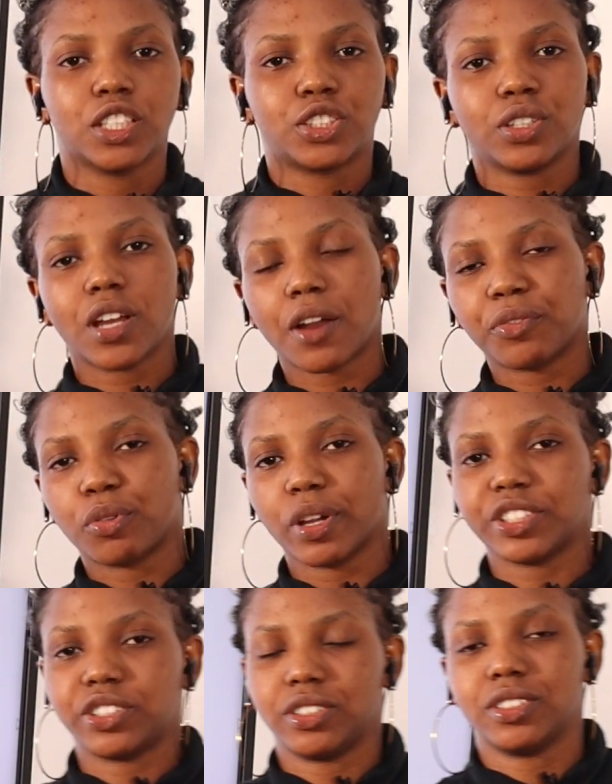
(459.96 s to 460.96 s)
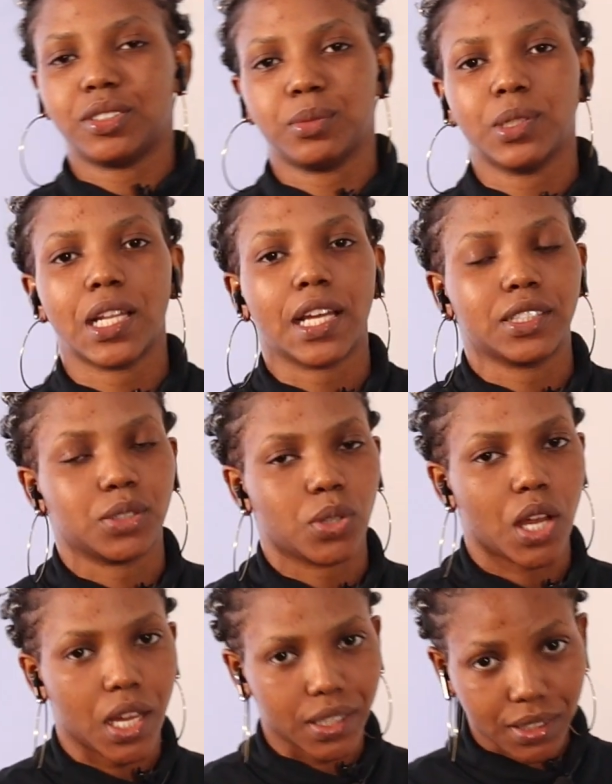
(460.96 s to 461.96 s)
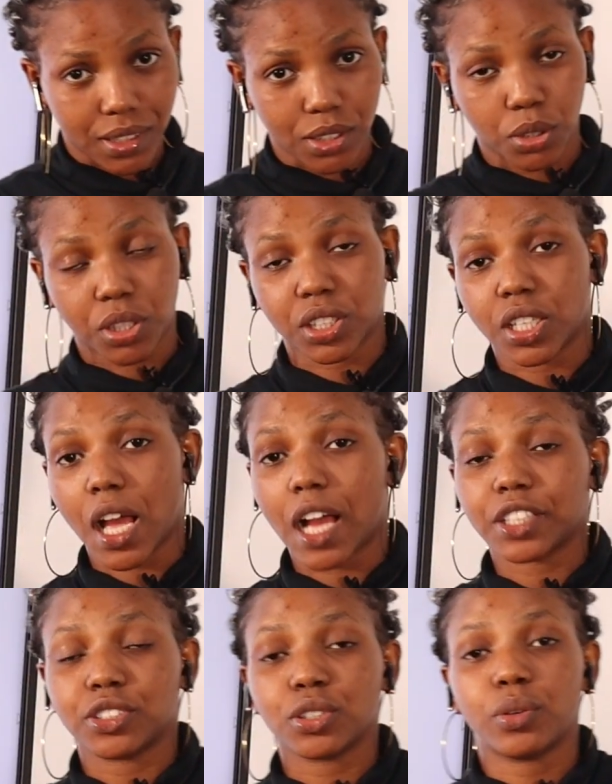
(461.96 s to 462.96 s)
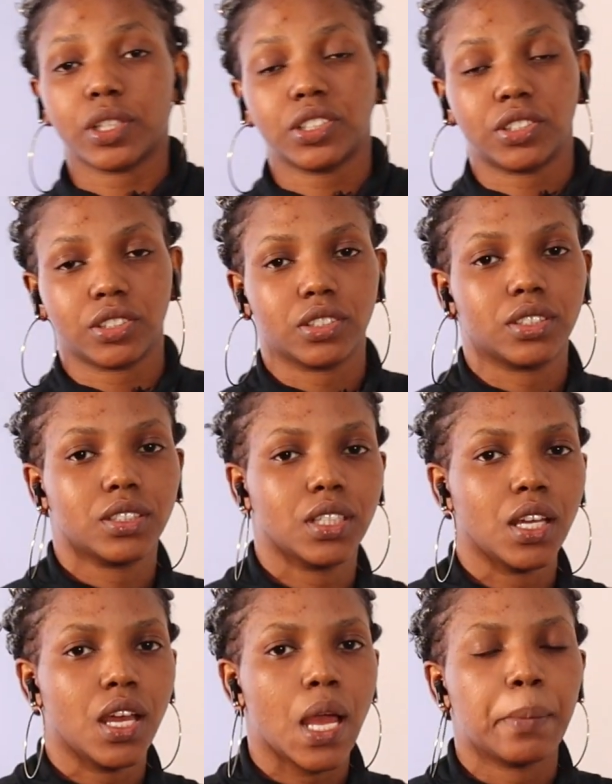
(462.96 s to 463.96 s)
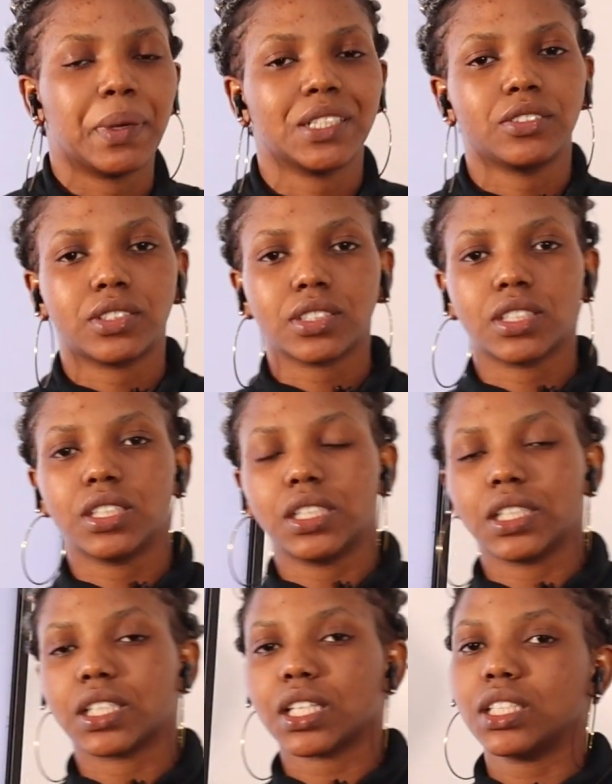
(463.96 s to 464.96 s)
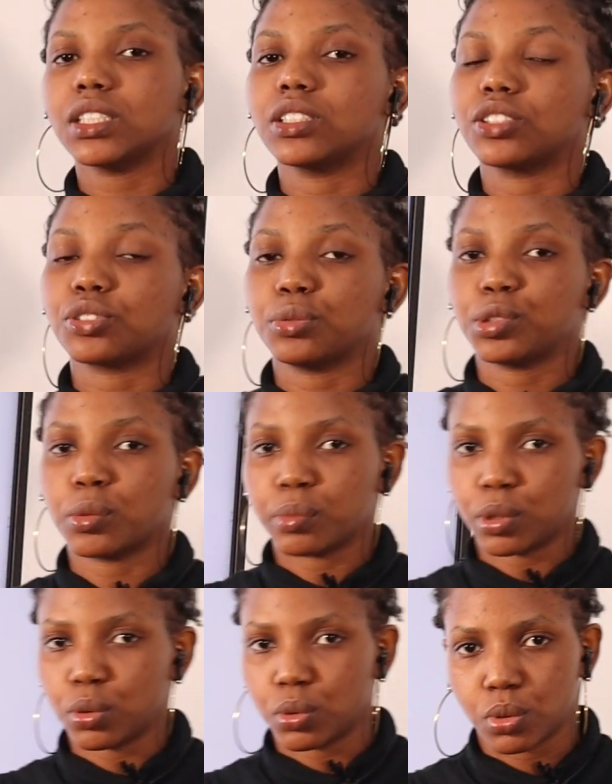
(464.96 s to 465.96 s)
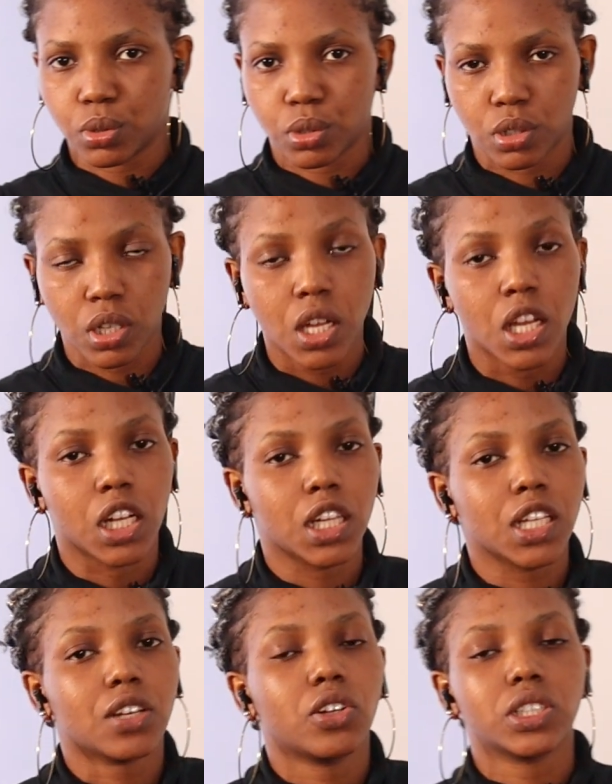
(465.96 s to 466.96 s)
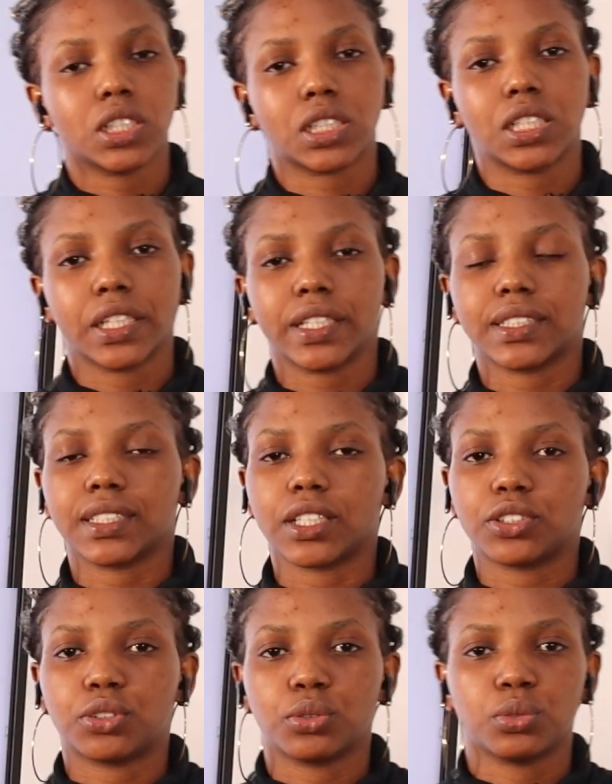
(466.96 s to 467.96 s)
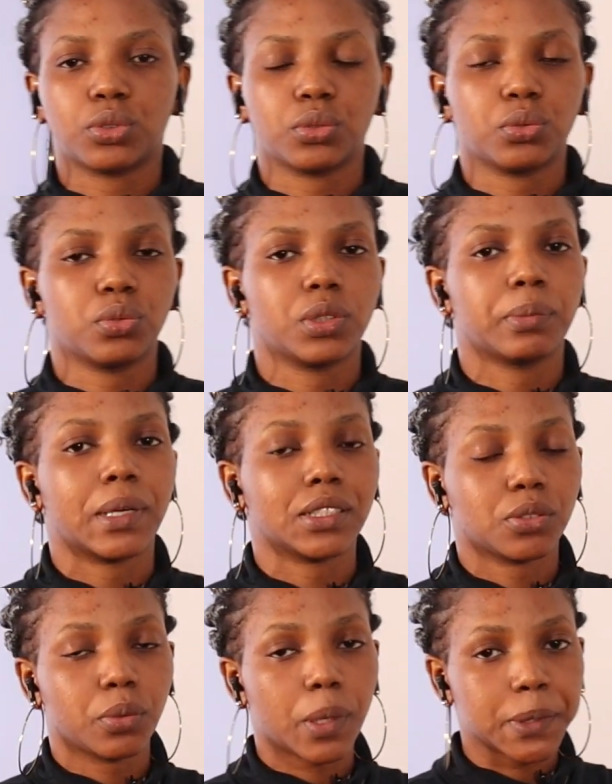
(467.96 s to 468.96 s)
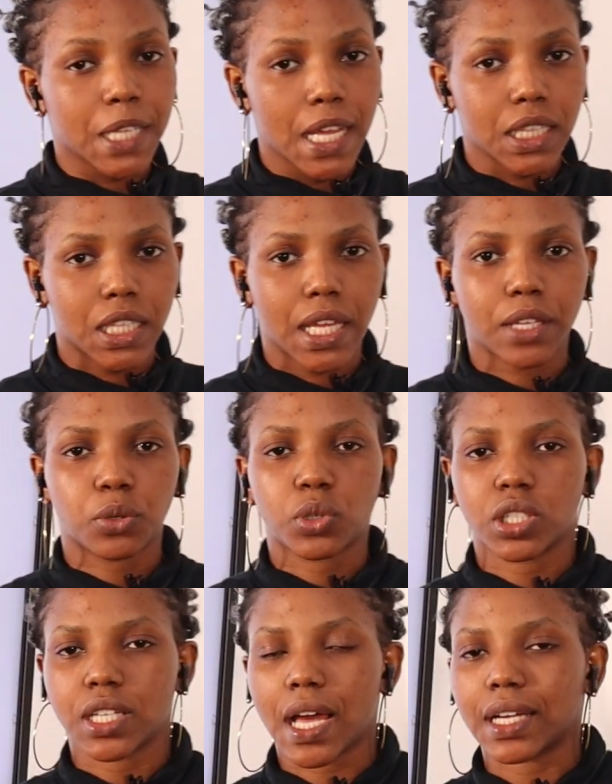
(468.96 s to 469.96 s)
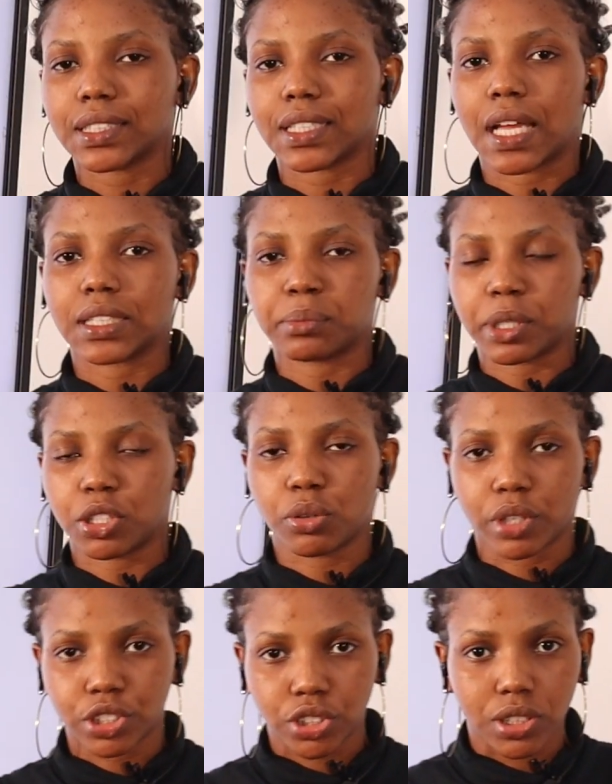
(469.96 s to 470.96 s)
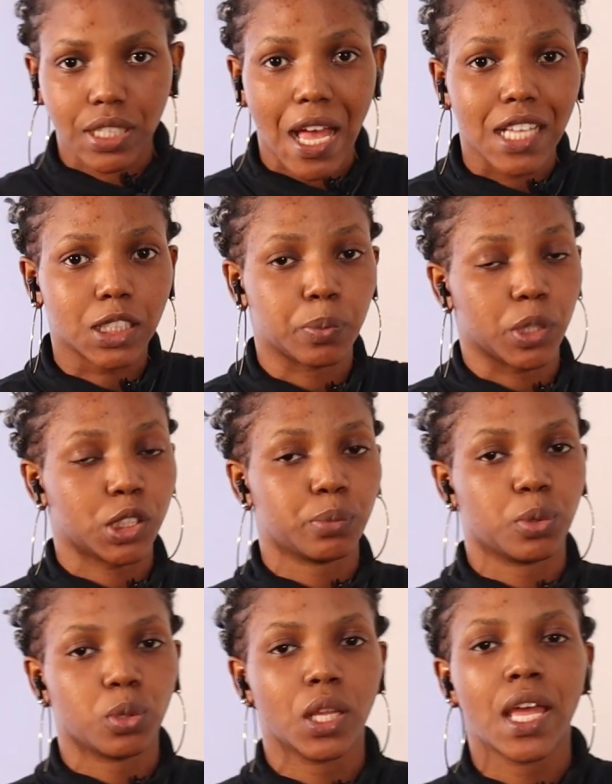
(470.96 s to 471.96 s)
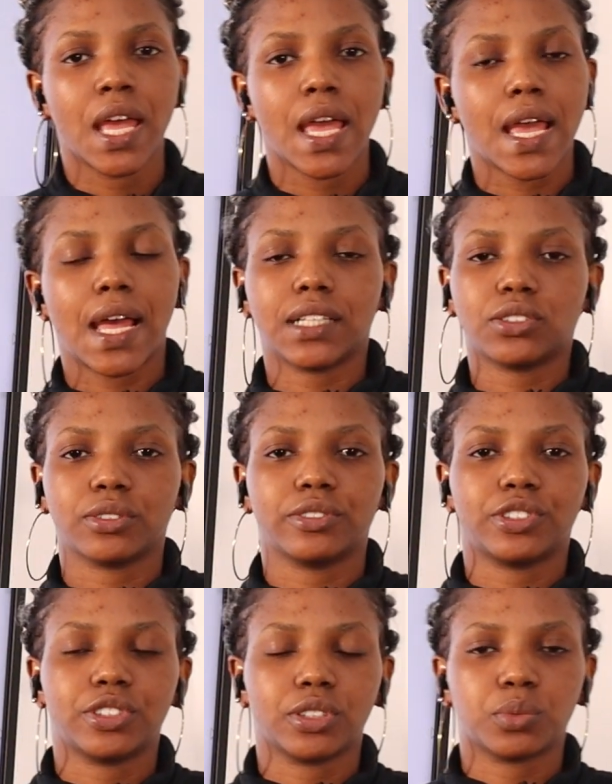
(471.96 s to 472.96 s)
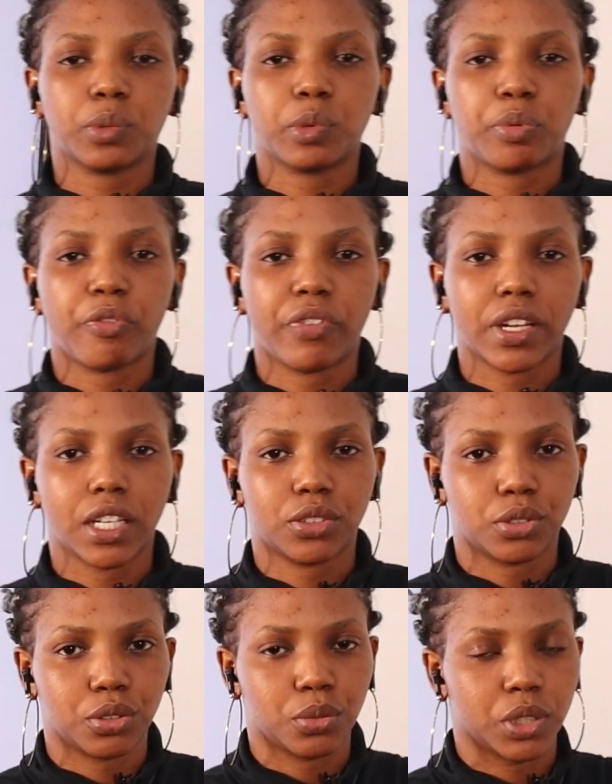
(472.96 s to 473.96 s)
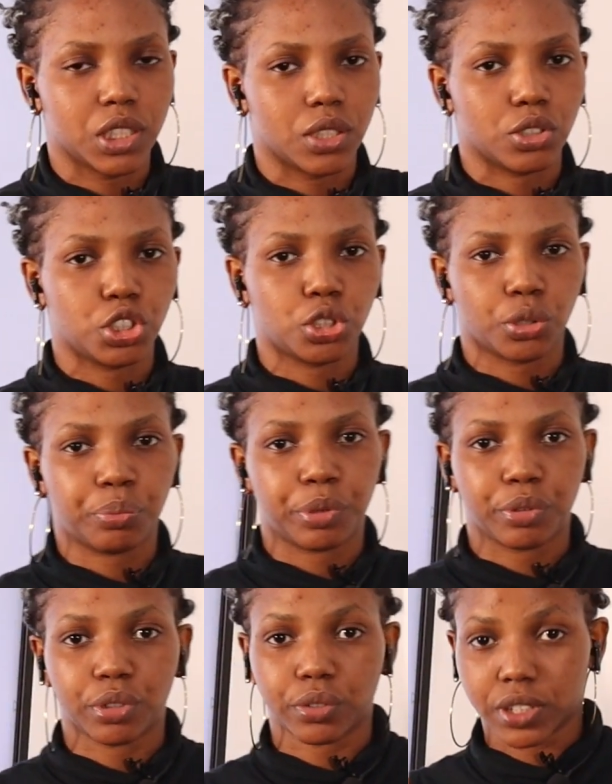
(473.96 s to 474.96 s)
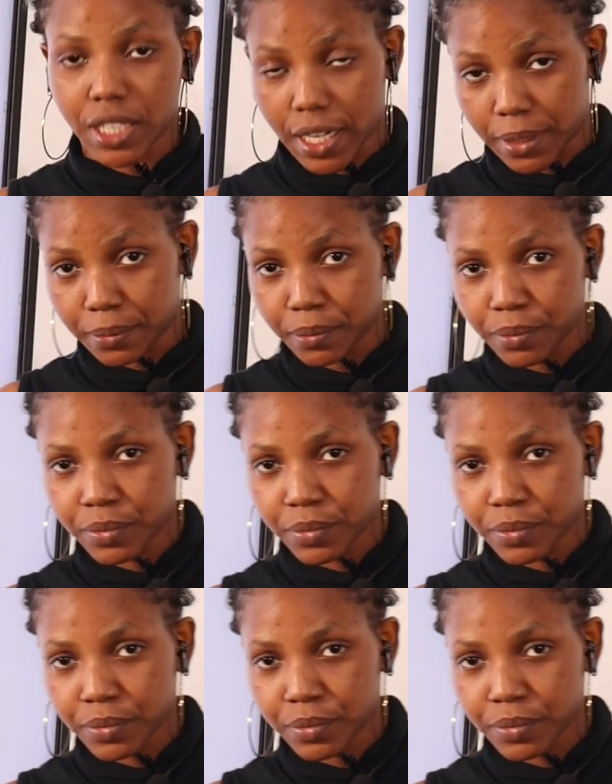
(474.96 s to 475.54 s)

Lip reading: Do you have questions you would like to ask? You can ask your questions by using the link in the description below. Click on this link, it takes you to the MySchool website. There you can ask as many questions as possible, and solutions will be provided to you within a short period of time.